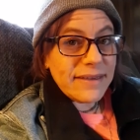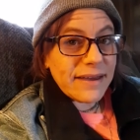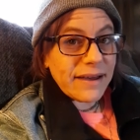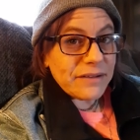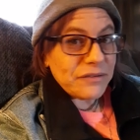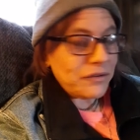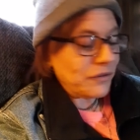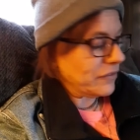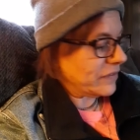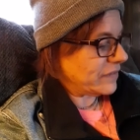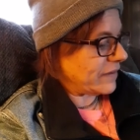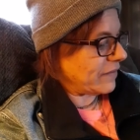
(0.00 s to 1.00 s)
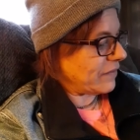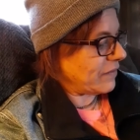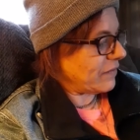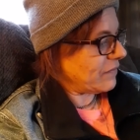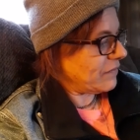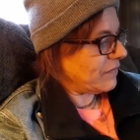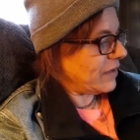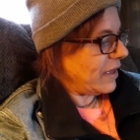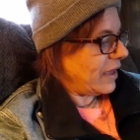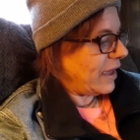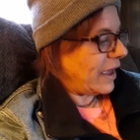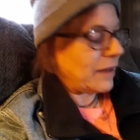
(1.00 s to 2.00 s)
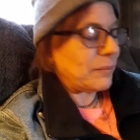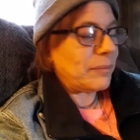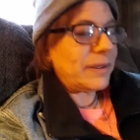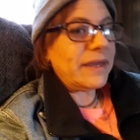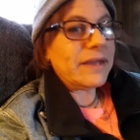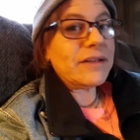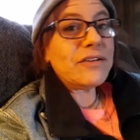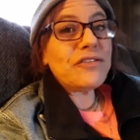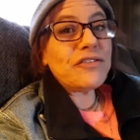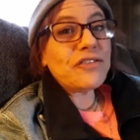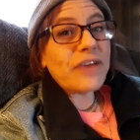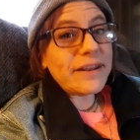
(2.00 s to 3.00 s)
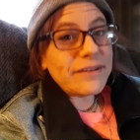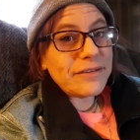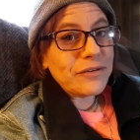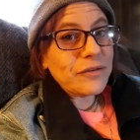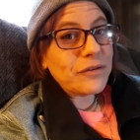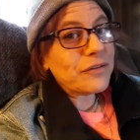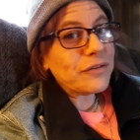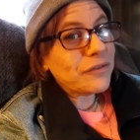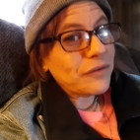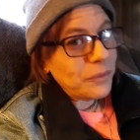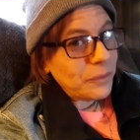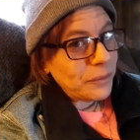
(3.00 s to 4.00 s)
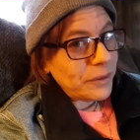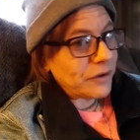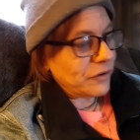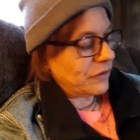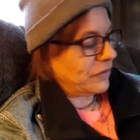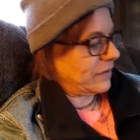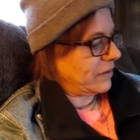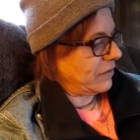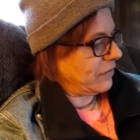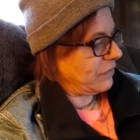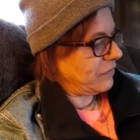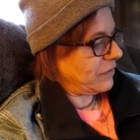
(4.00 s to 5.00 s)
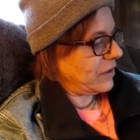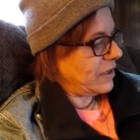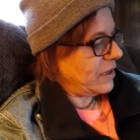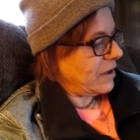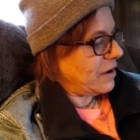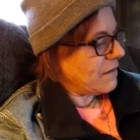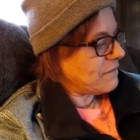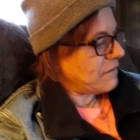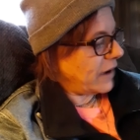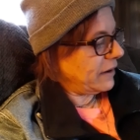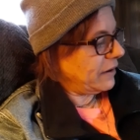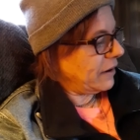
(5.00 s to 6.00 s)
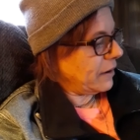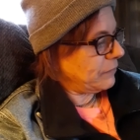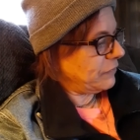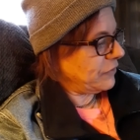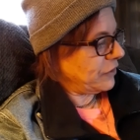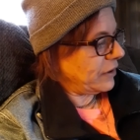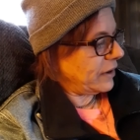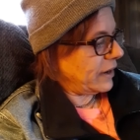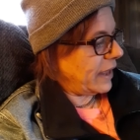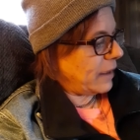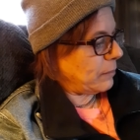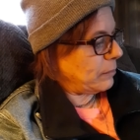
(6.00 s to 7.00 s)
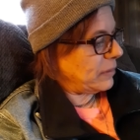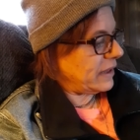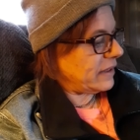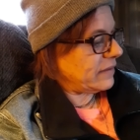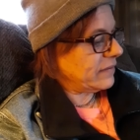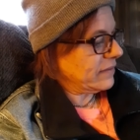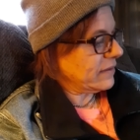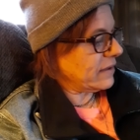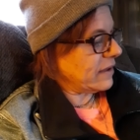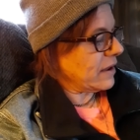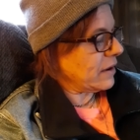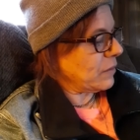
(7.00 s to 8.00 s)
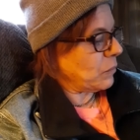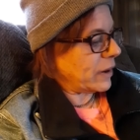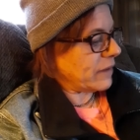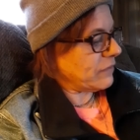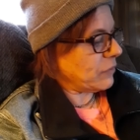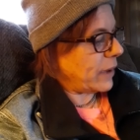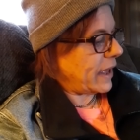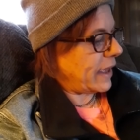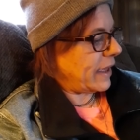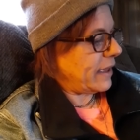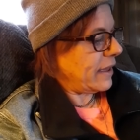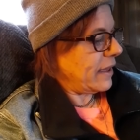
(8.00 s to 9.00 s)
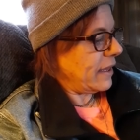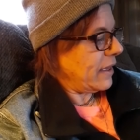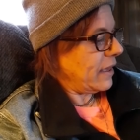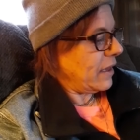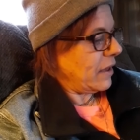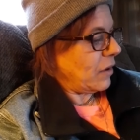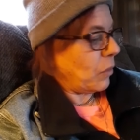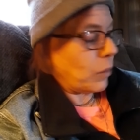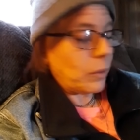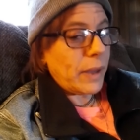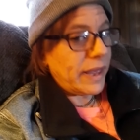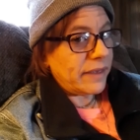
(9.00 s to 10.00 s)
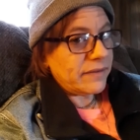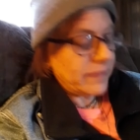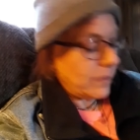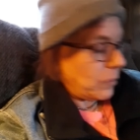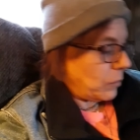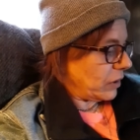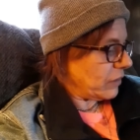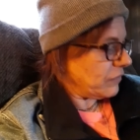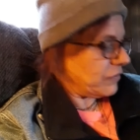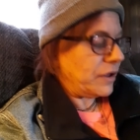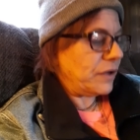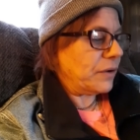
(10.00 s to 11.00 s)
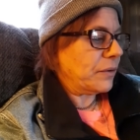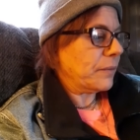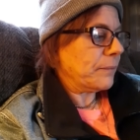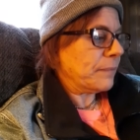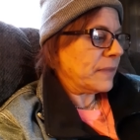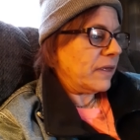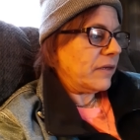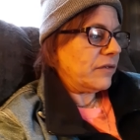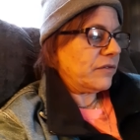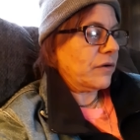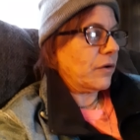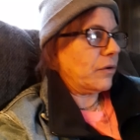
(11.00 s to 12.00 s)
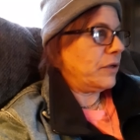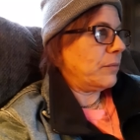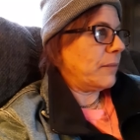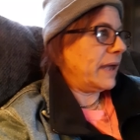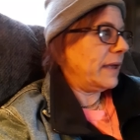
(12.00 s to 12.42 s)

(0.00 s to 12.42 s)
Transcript: on yourself and being gentle to yourself. Find comfort and peace in whatever way or ways that work for you. So you might